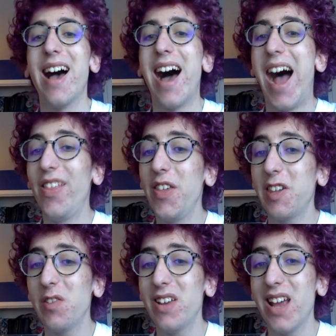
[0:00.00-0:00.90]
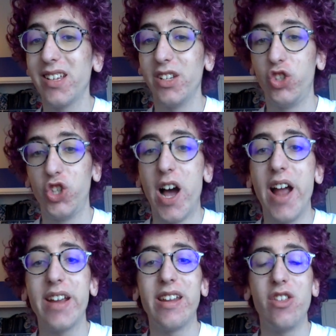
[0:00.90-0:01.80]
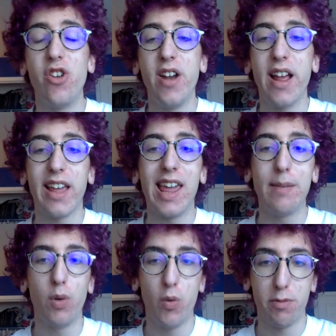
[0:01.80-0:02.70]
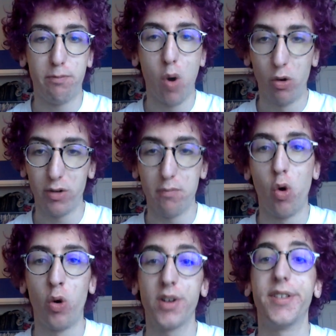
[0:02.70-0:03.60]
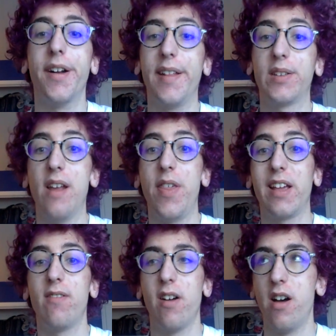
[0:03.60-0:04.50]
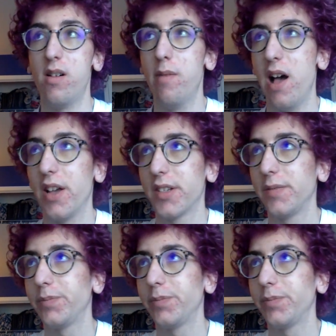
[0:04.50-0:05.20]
I think of it as a giant Ethernet cable with ports on it. That's what I think of a hub as.